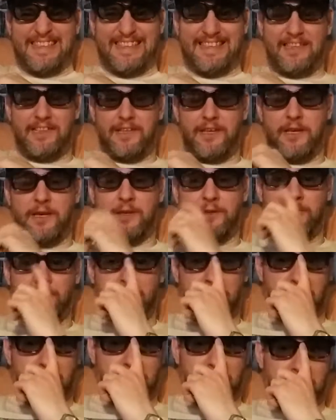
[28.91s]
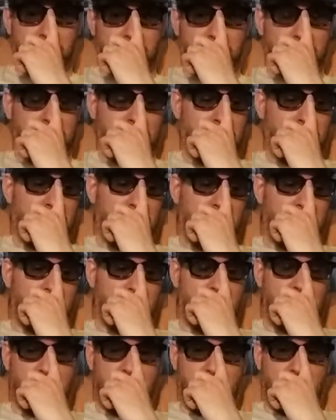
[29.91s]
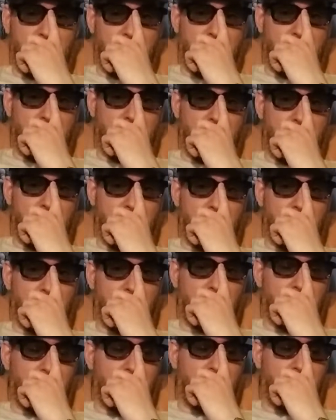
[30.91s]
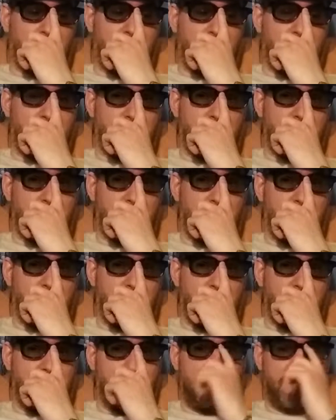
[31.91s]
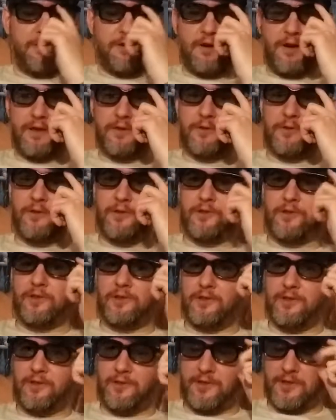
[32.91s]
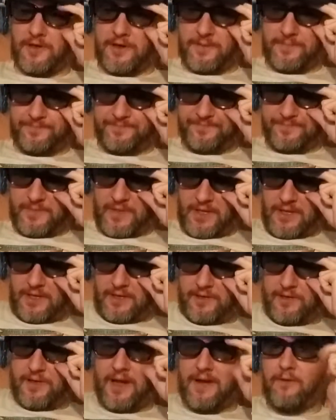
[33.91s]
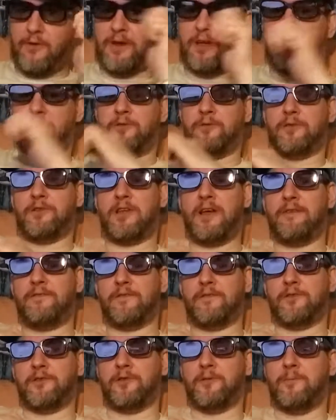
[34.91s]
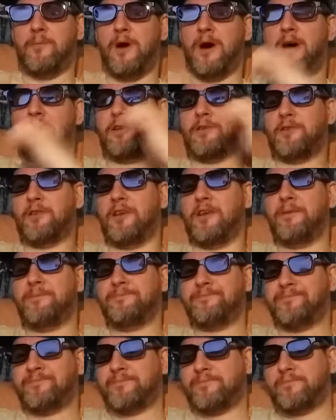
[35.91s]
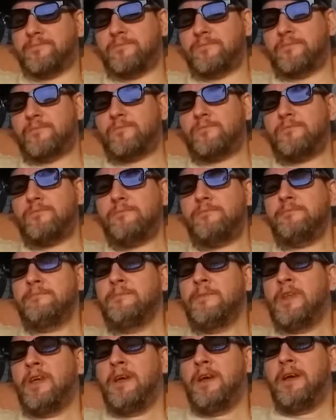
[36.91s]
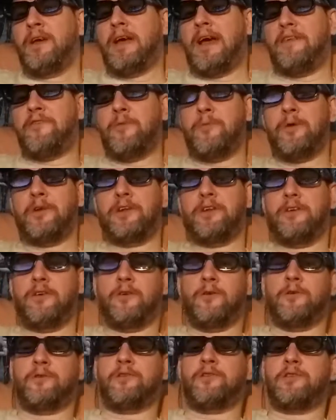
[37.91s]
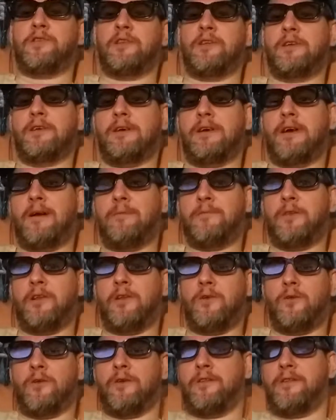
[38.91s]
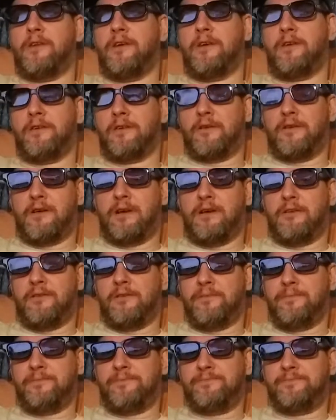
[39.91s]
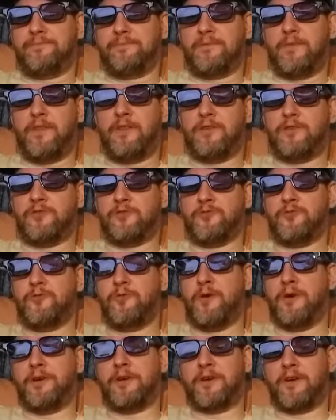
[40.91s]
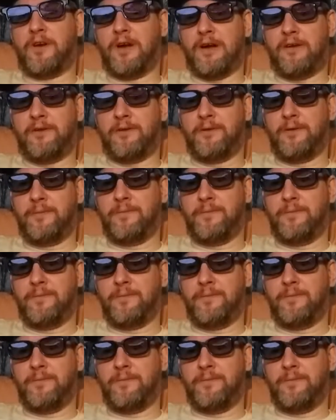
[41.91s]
this is going to be all right. So this is it's time. Okay, so it's time for some honesty. Everybody knows I'm the Lord of the Underground, the true underground,